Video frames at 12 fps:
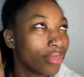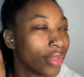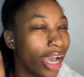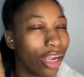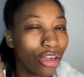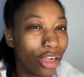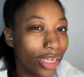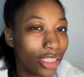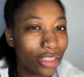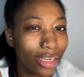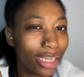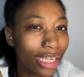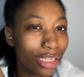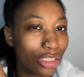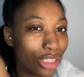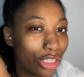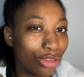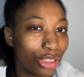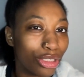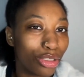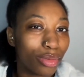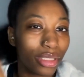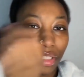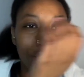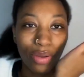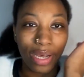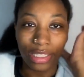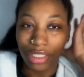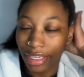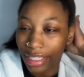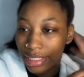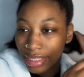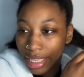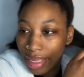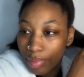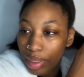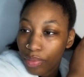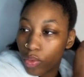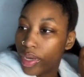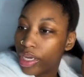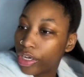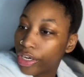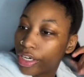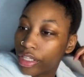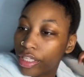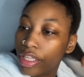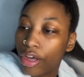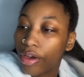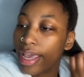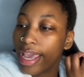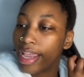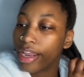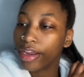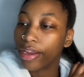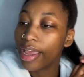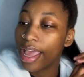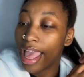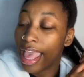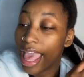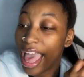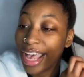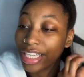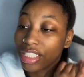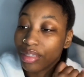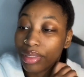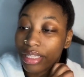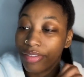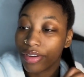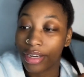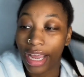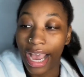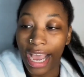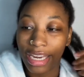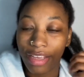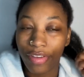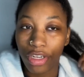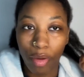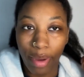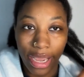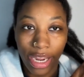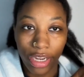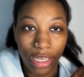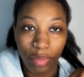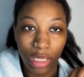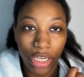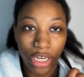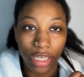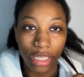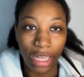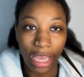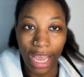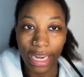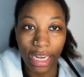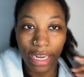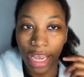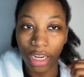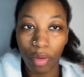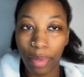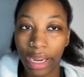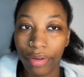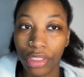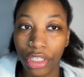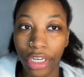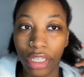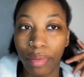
I don't know, I just started getting into YouTube, and so I started seeing people with curly long hair. And actually, believe it or not, I didn't even know my hair could be curly. Like, I did not know my hair was curly.